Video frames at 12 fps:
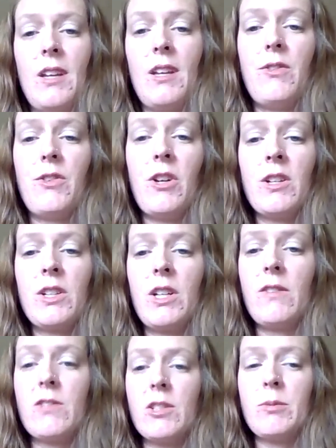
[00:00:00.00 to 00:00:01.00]
If you're
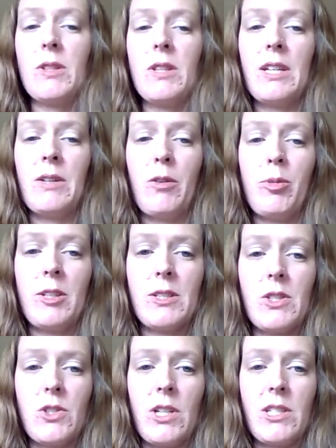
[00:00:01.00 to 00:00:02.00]
uncomfortable, then it will be
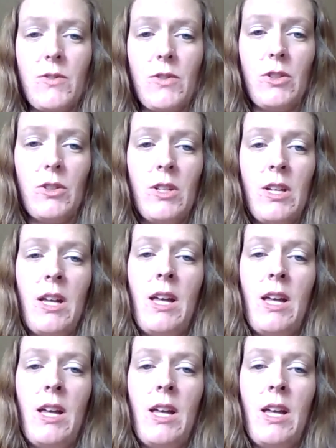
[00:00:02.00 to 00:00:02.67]
stressful.